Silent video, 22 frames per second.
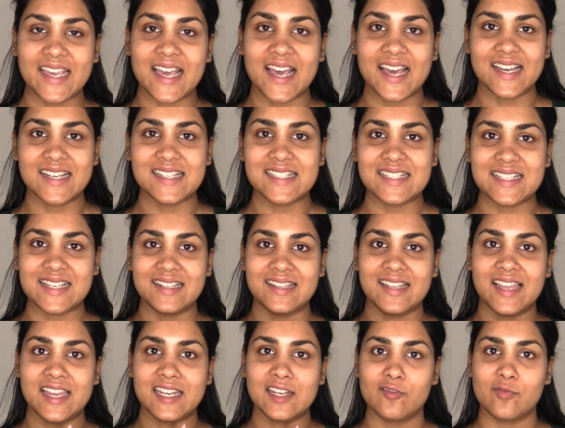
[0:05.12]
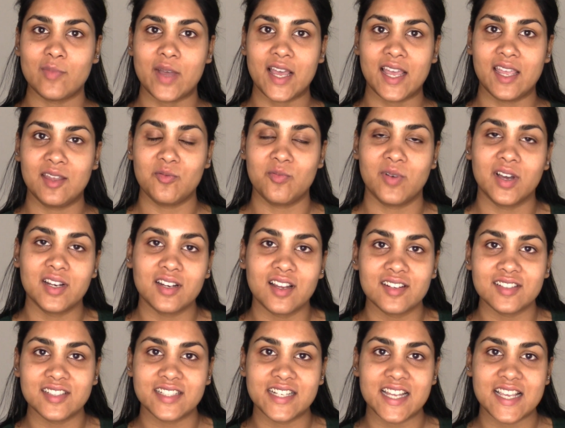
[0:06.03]
Hey guys, in line of my
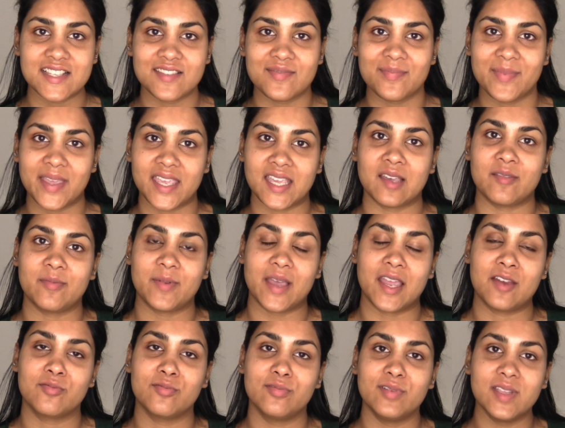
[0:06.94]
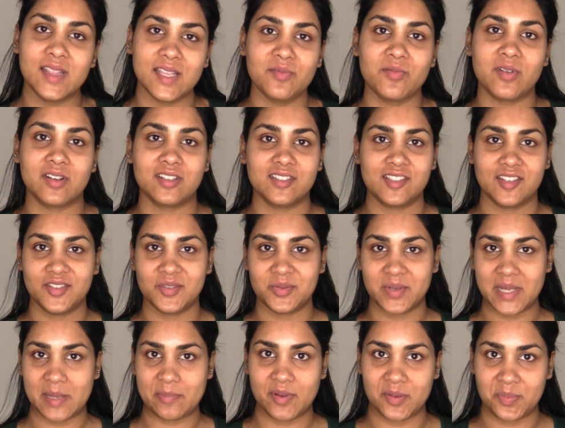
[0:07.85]
100 days of makeup, I really want to do
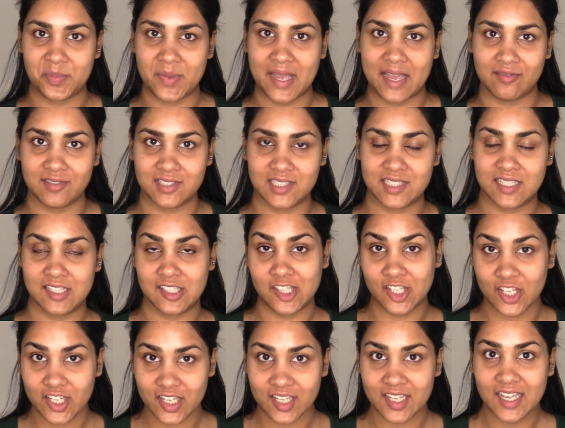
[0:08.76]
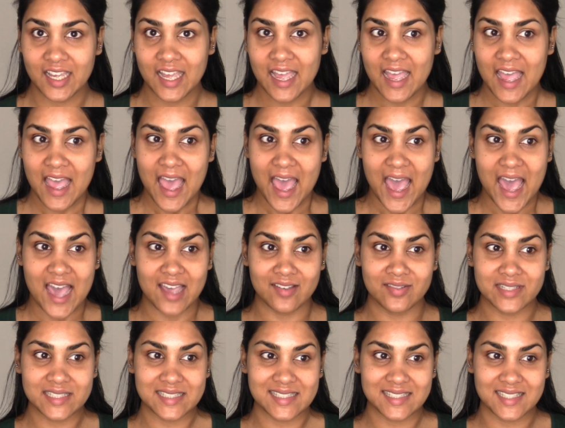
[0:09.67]
a Padmavati look. I
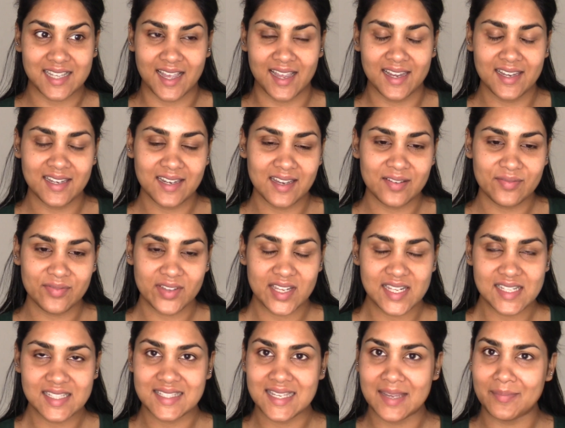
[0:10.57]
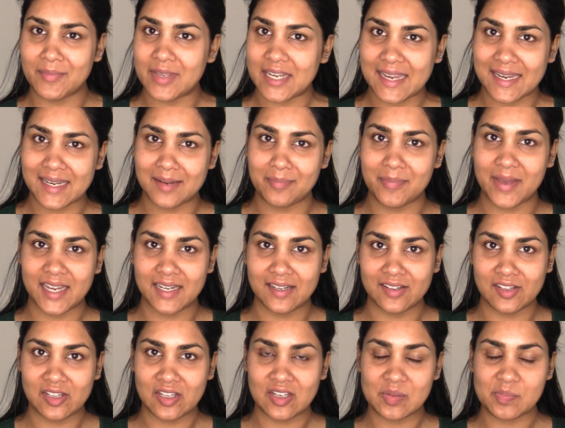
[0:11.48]
was kind of intimidated by
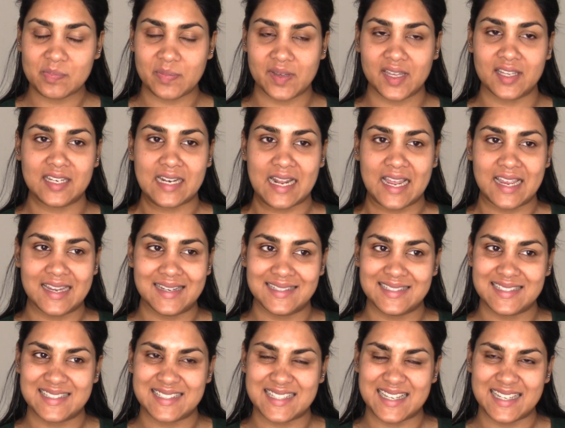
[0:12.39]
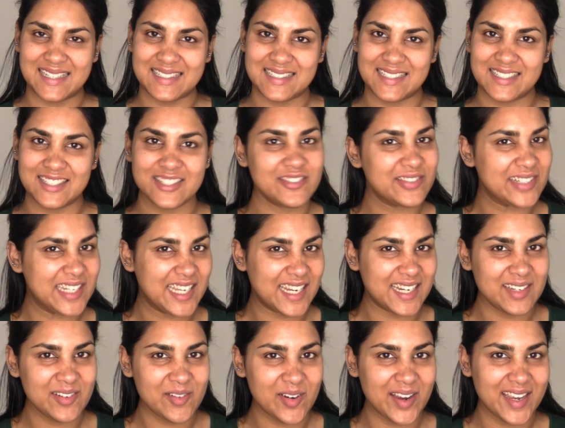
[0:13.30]
the look, but I decided to do it
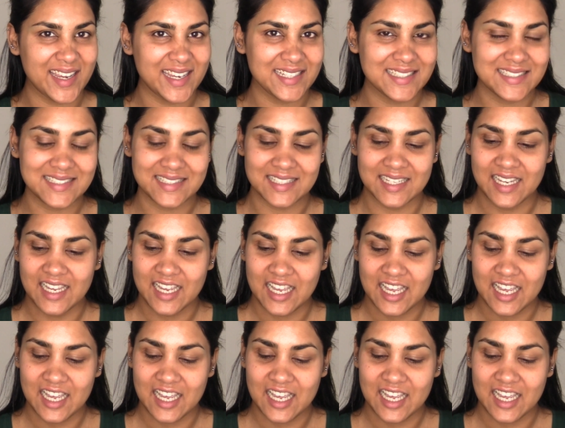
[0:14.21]
anyways